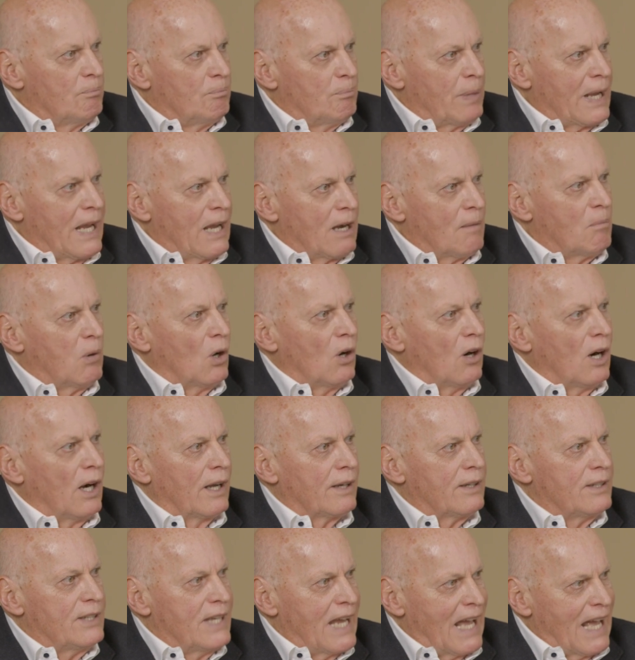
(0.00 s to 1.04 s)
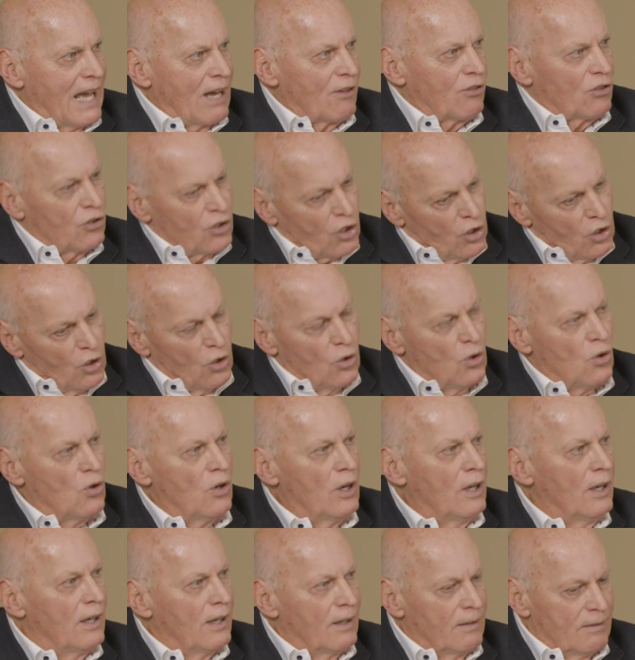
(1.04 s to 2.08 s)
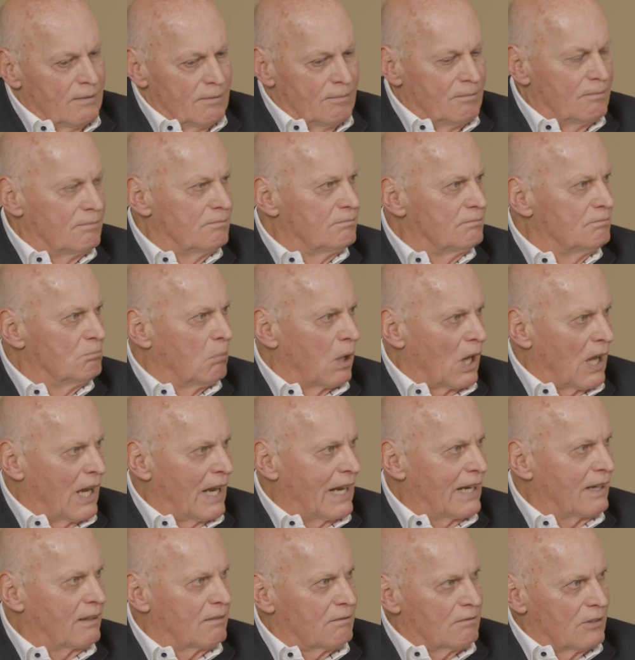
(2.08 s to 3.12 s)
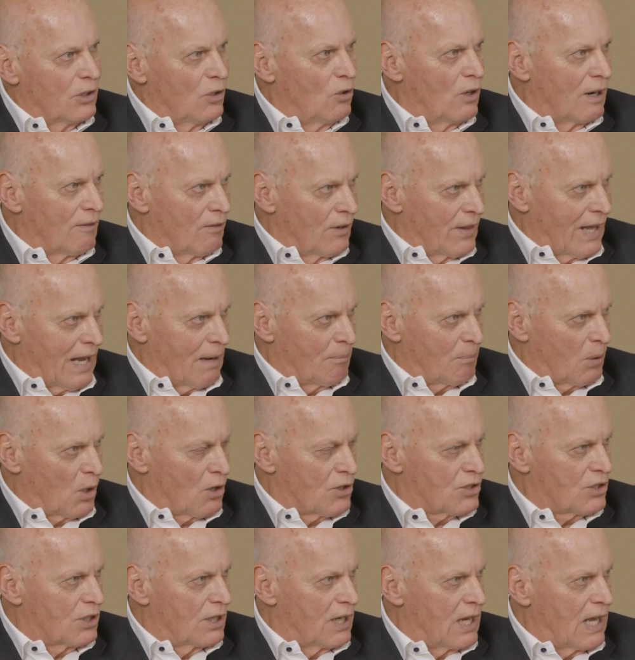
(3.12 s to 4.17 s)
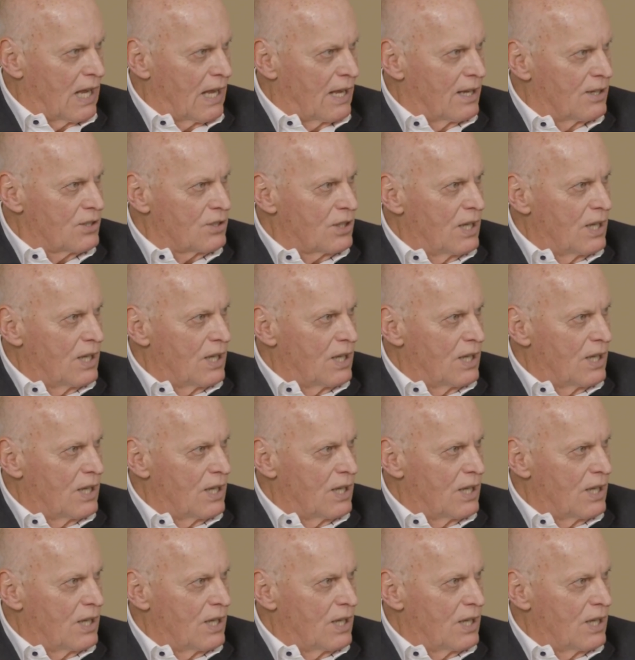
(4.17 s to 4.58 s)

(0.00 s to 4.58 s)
payable on death to blank, whoever that person is,